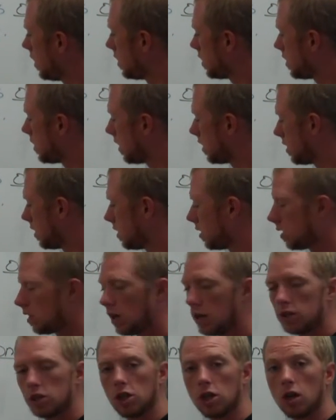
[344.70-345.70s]
it doesn't
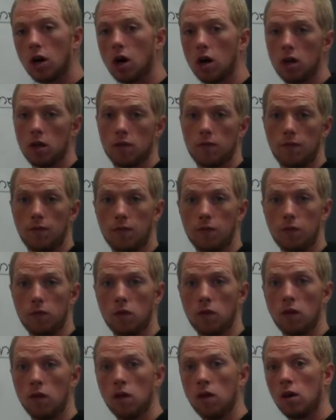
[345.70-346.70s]
touch at all.
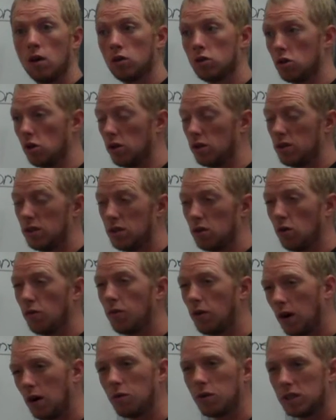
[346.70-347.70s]
So
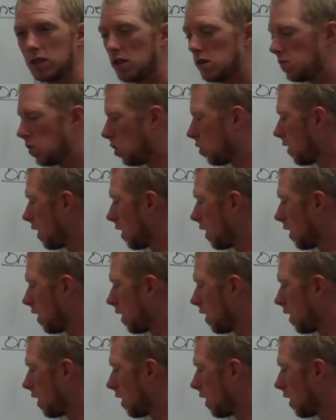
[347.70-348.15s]
far we seem